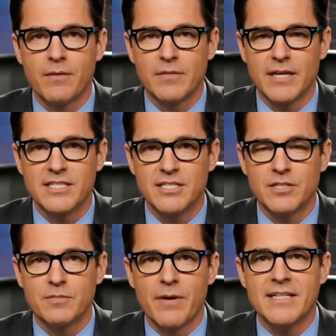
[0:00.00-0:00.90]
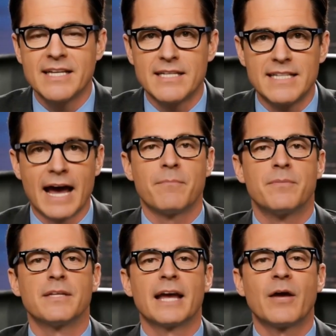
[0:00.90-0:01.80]
Citizens must
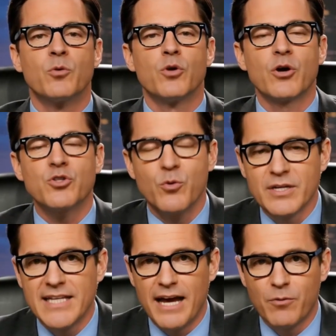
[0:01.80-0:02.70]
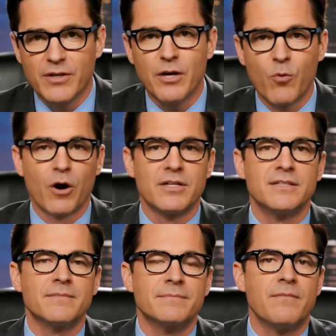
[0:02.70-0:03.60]
accept that they will not always get what they
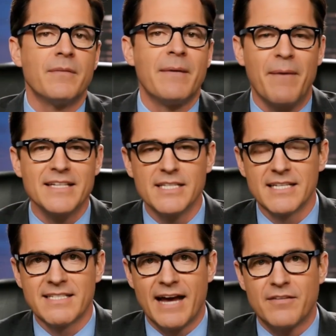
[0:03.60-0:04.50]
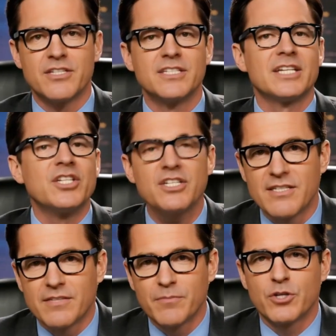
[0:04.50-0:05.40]
want. They must accept the decisions
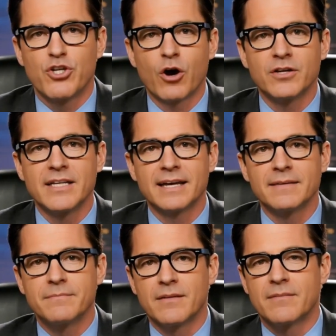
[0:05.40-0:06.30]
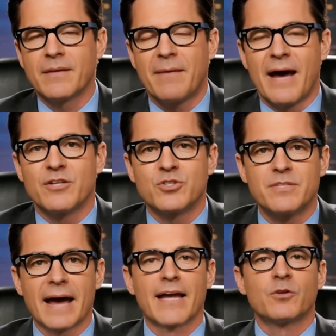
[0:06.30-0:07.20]
of the majority. They must
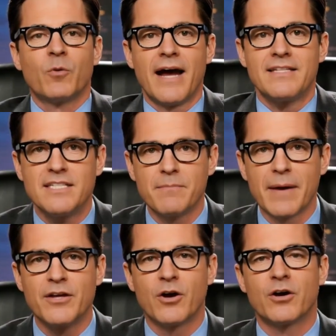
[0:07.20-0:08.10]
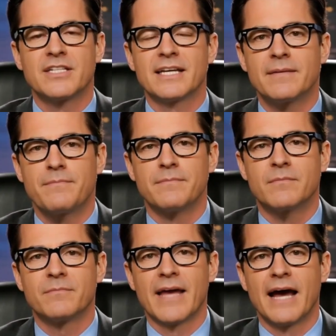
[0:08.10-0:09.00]
respect the rights of the minority.
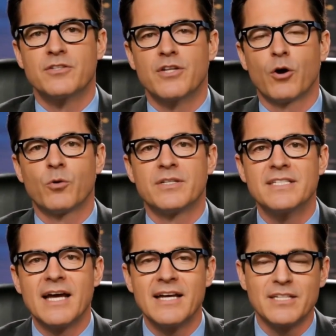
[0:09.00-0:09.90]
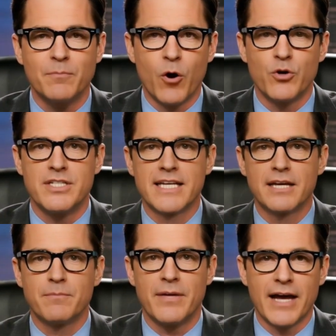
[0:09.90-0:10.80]
Without tolerance, democracy
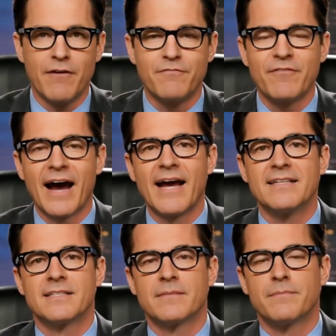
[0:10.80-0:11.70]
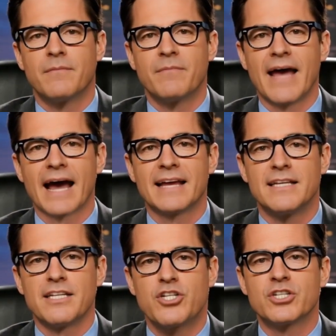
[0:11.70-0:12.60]
can become violent. The third
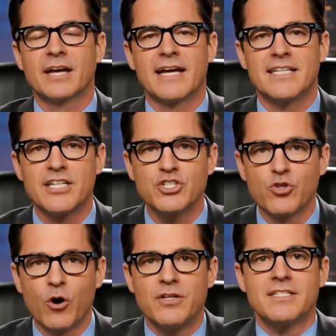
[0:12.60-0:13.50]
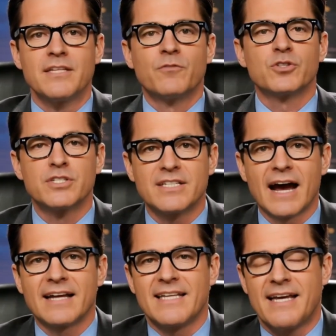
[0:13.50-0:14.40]
condition is a strong civil
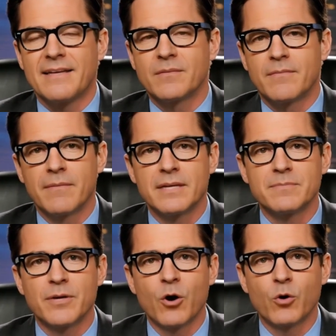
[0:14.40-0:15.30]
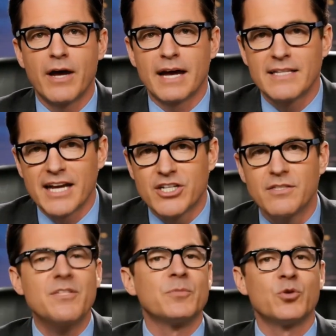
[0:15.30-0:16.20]
society. There must be
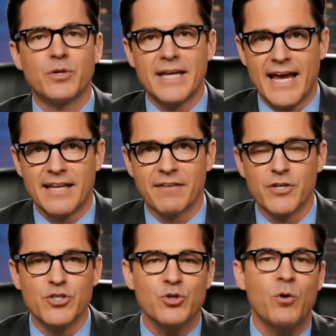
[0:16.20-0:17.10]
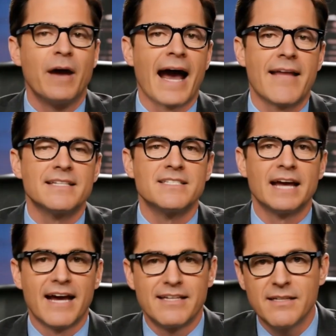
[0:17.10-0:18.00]
organizations between the individual and the
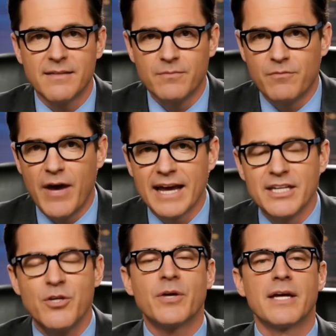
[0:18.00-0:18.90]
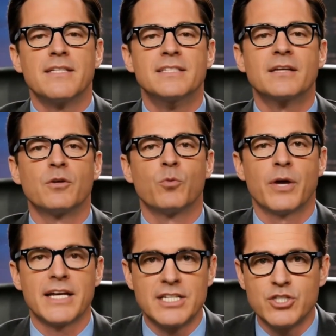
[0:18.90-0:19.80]
state. Trade unions,
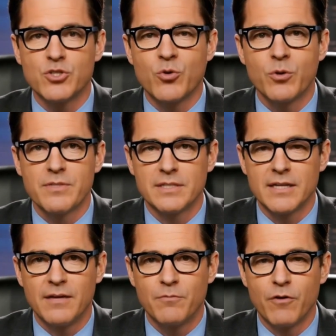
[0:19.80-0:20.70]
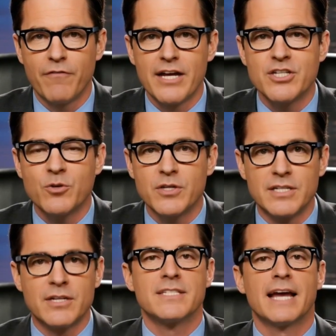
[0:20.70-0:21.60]
religious groups, professional
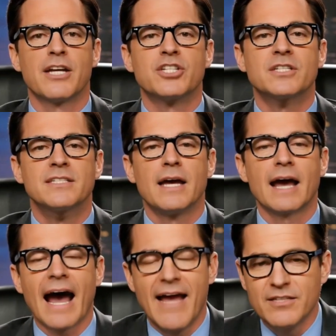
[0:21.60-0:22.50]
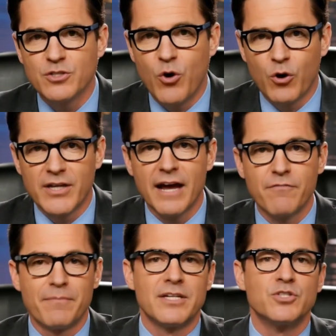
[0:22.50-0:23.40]
associations, and
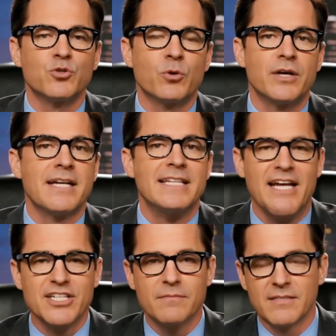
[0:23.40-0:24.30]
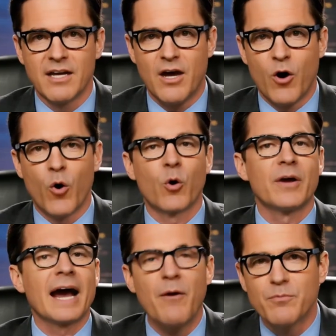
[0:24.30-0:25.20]
non-governmental organizations
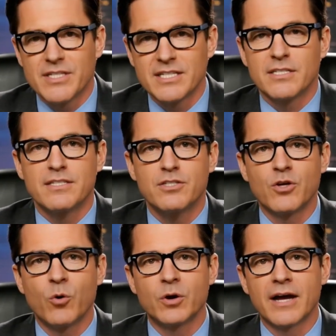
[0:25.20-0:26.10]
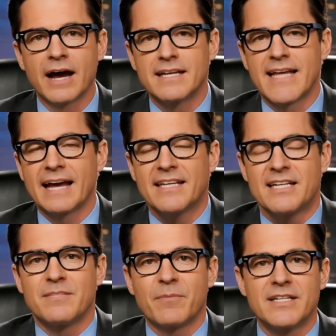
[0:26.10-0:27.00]
all help citizens organize and
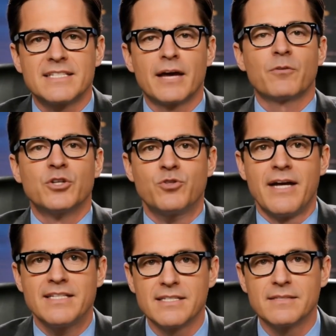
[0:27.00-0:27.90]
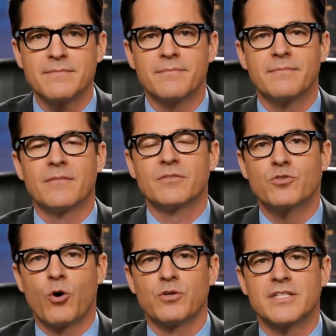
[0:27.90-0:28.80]
express their interests. A
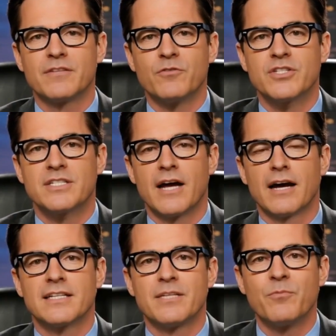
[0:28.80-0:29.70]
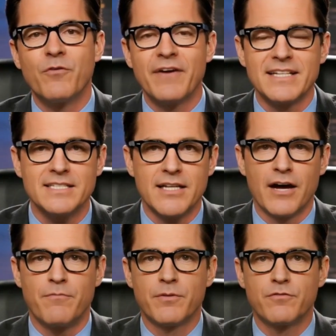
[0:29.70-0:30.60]
strong civil society prevents the
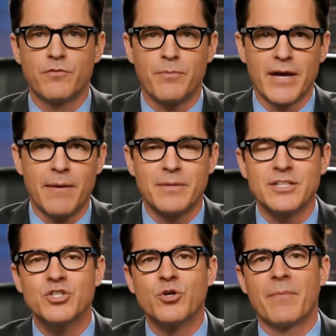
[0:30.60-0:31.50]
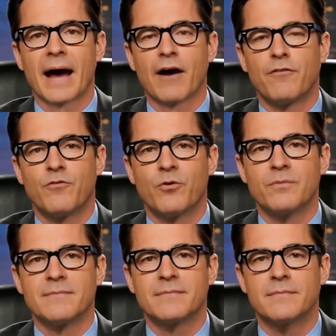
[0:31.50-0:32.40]
government from becoming too powerful.
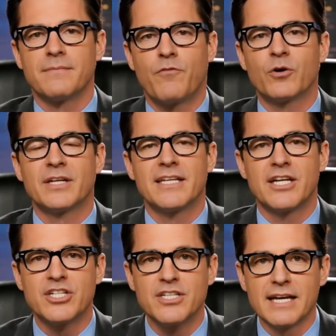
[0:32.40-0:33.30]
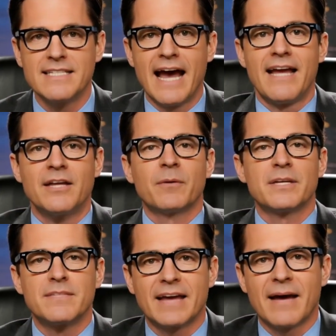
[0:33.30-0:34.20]
The fourth condition is
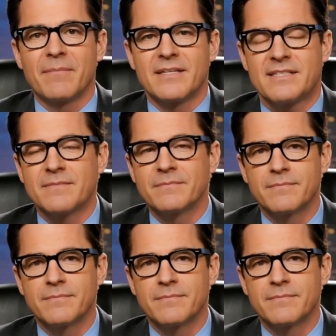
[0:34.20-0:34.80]
economic development.